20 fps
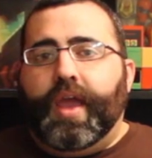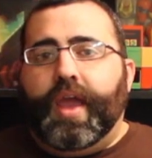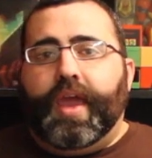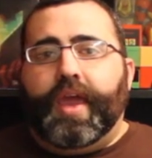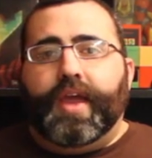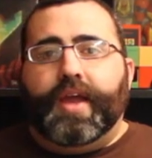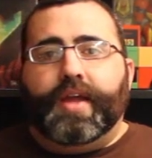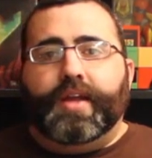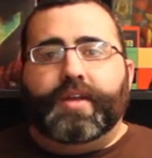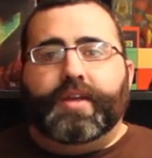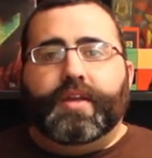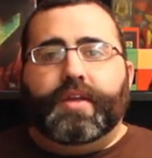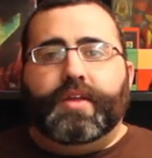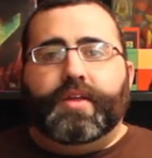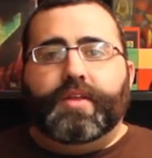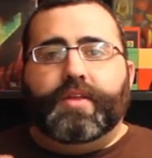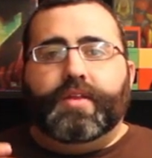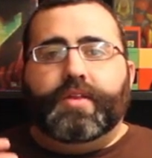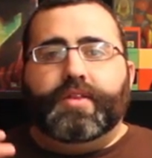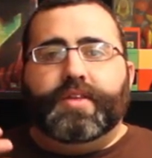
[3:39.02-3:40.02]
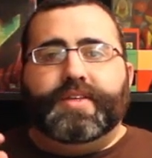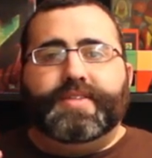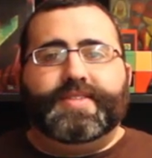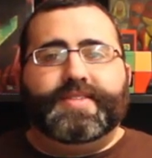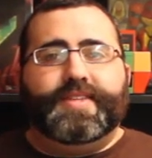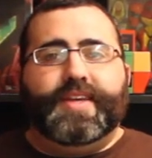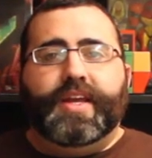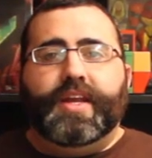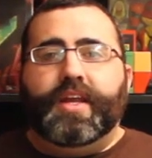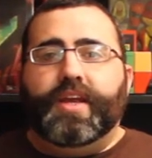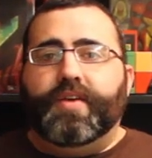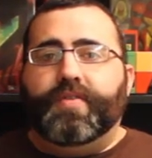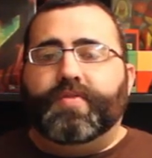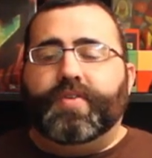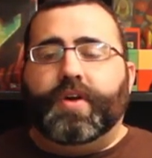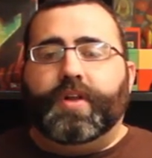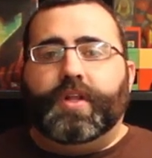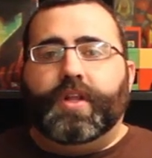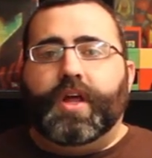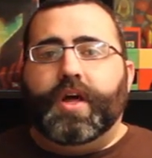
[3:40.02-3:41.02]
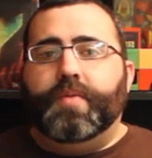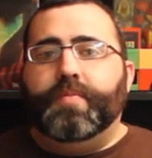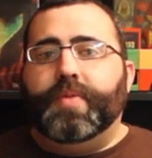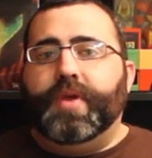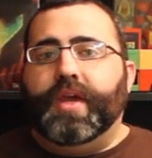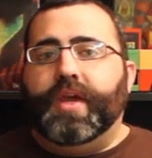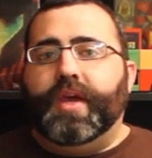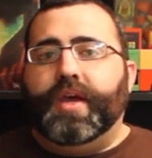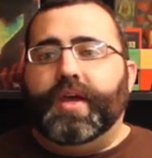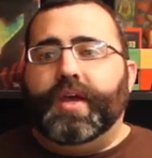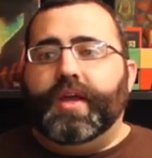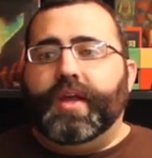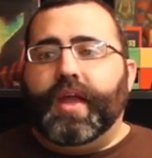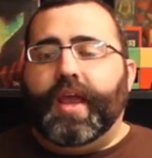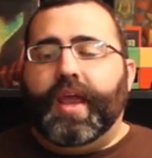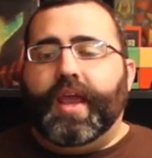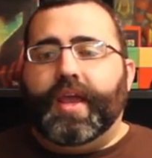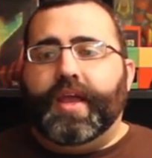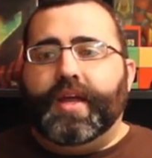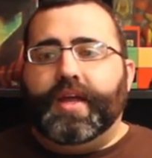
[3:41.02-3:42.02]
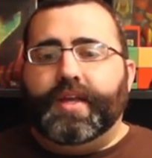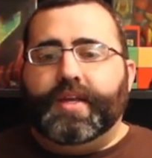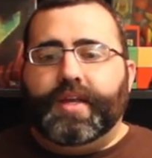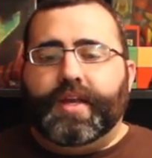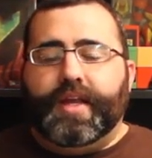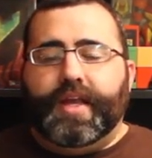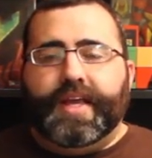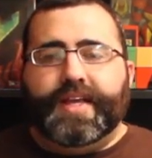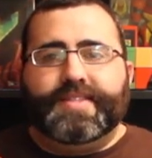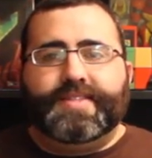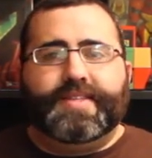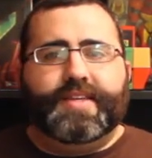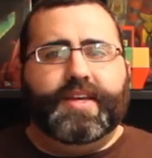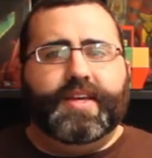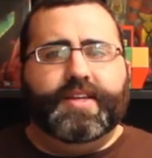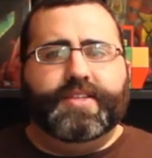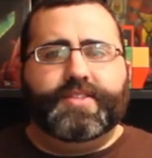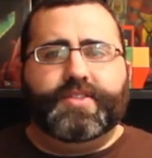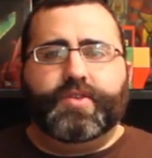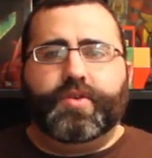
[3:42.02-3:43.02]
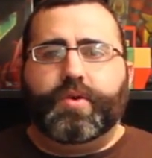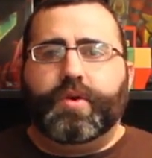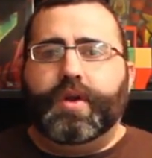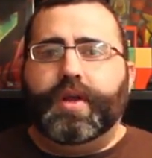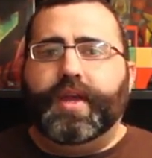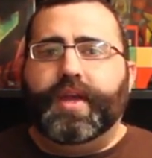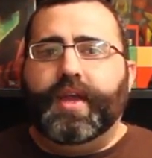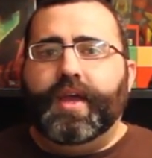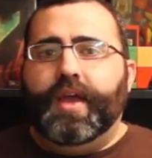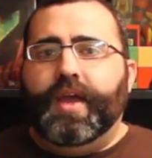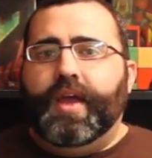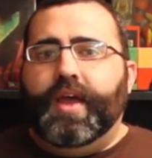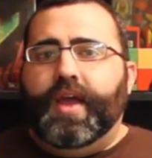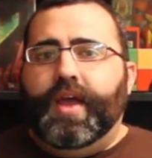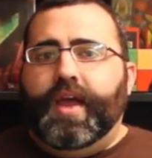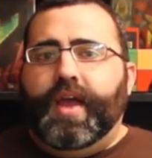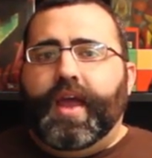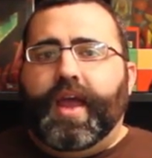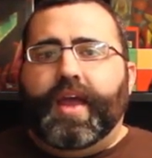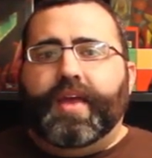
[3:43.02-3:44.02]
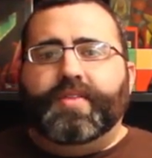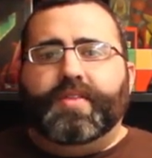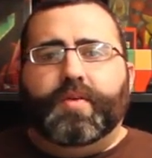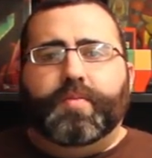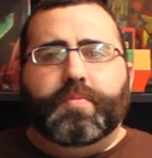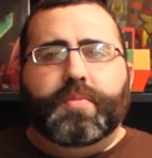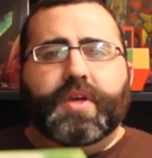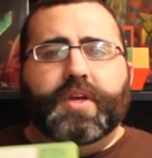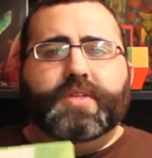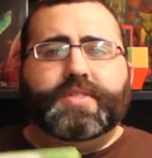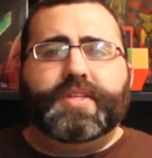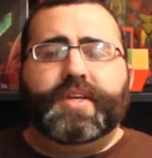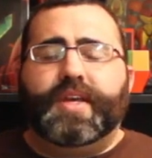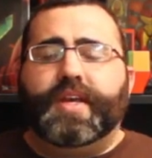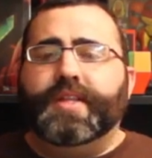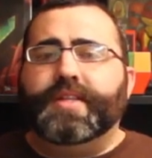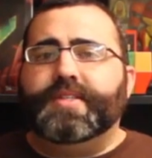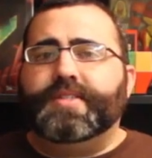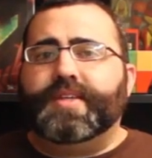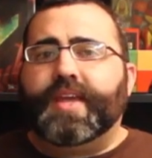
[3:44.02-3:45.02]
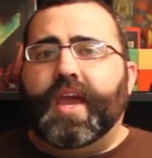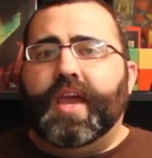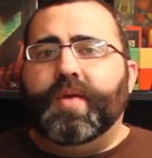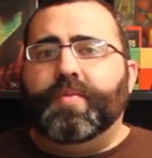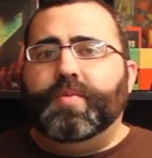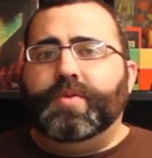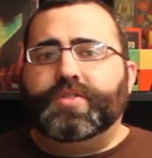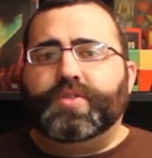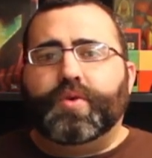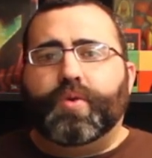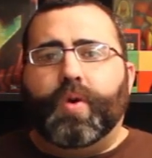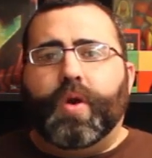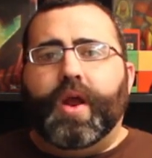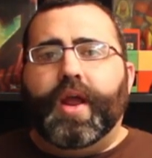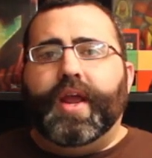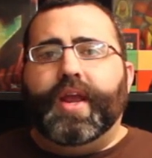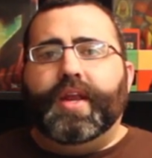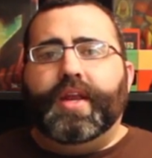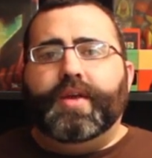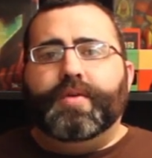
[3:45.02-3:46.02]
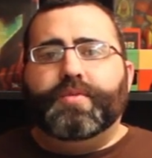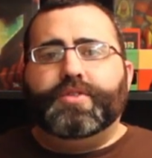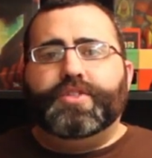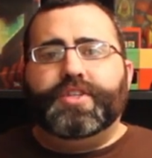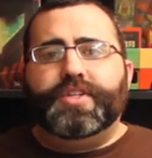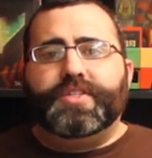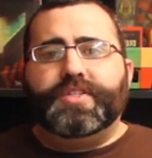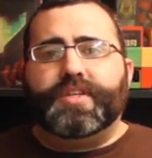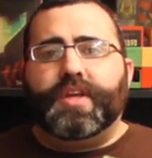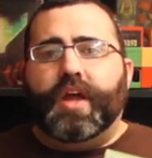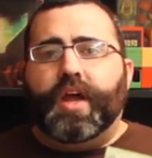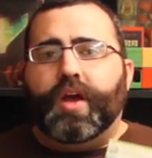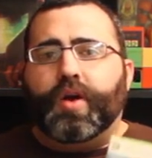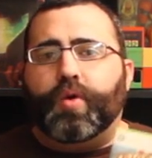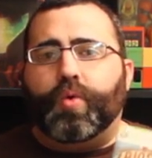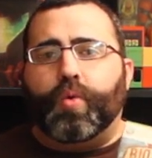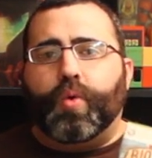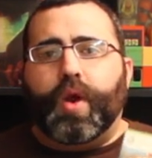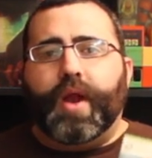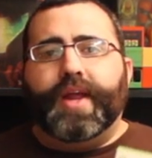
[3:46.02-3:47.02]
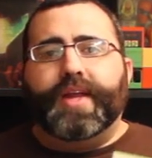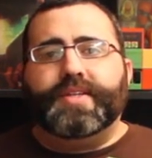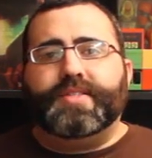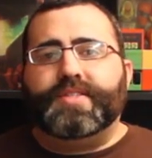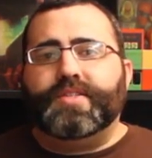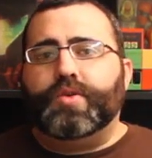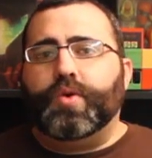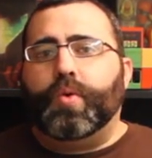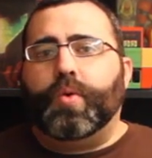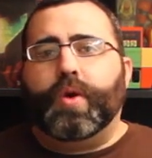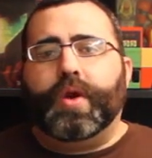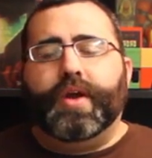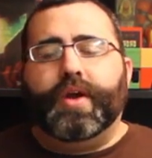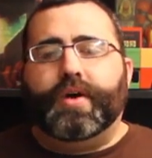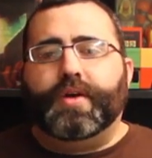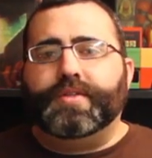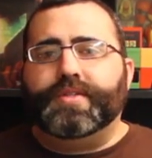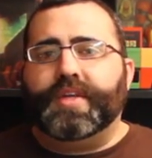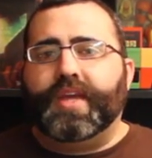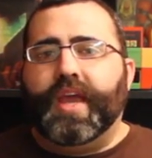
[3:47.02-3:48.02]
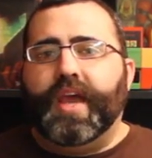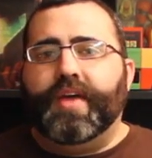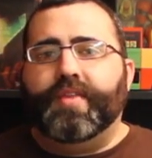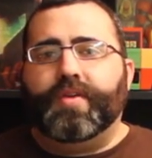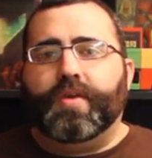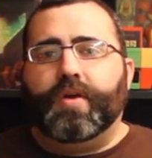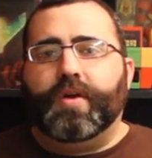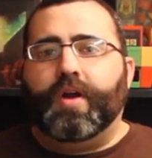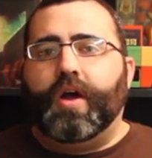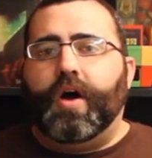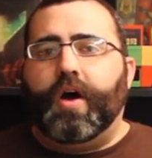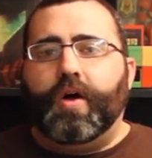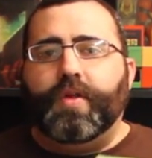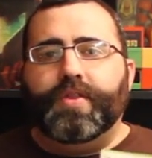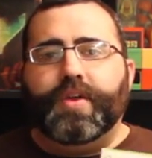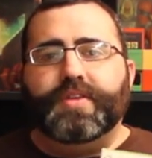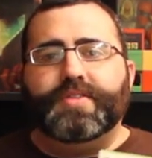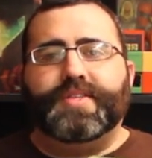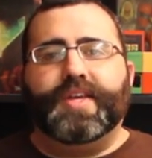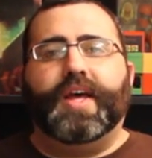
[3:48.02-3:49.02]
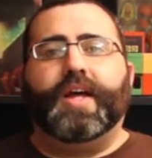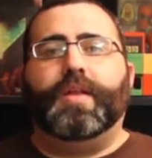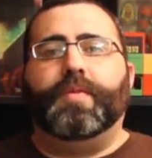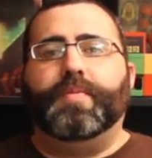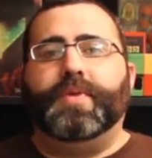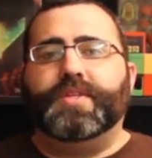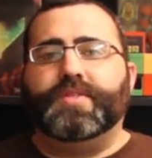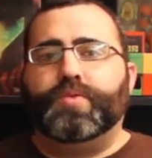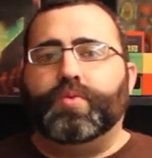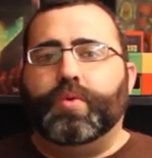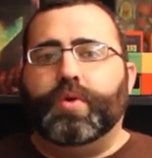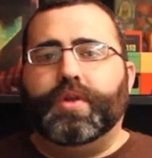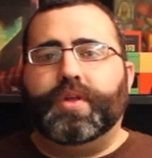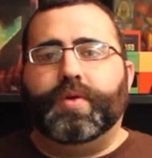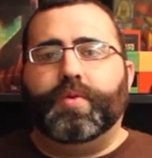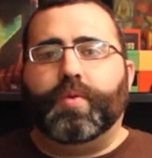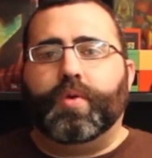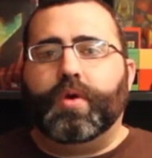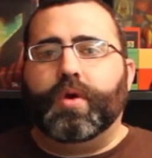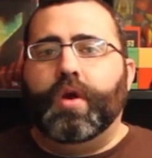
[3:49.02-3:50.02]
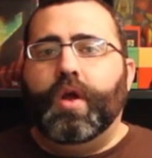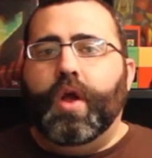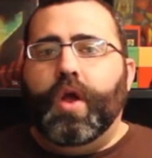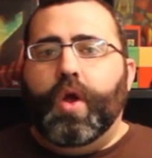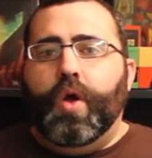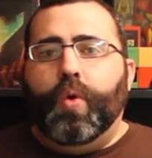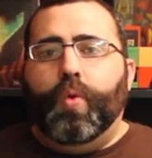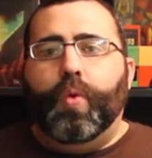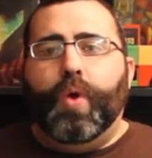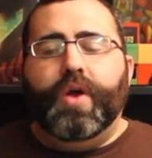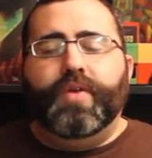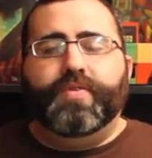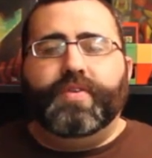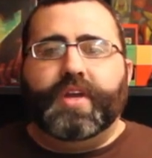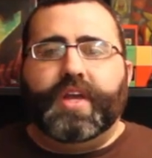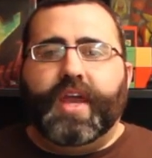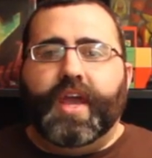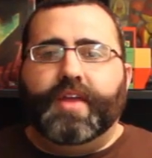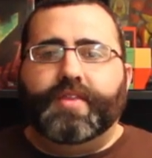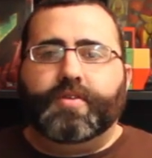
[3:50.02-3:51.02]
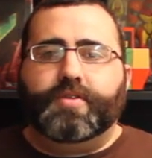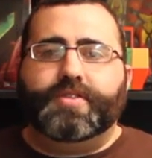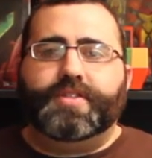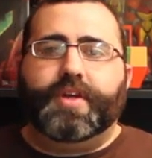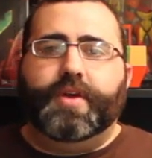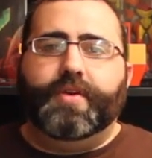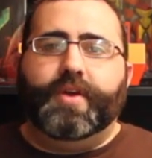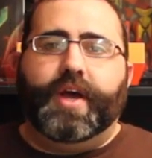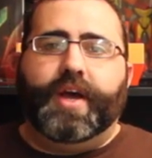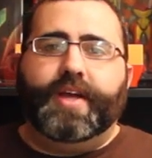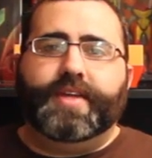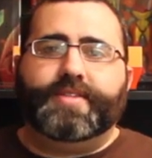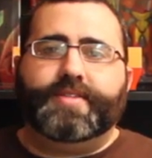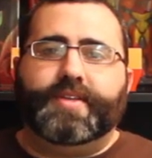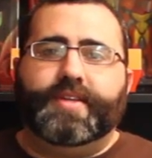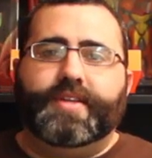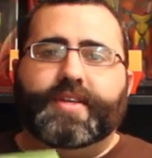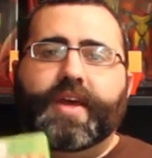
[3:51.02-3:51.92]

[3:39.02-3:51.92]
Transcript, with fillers: and the city of Columbia and its history and the music in this game was great. It was just a great story altogether and all those elements really were woven together so nicely.